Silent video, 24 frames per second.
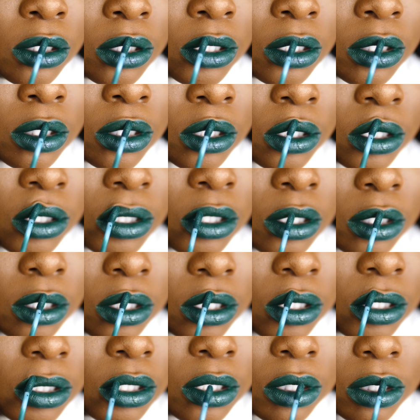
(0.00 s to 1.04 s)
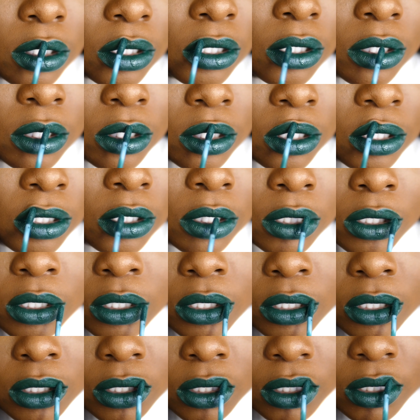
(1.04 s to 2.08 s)
It's a
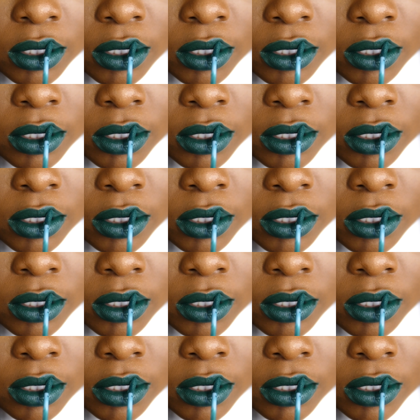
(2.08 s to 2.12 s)
cool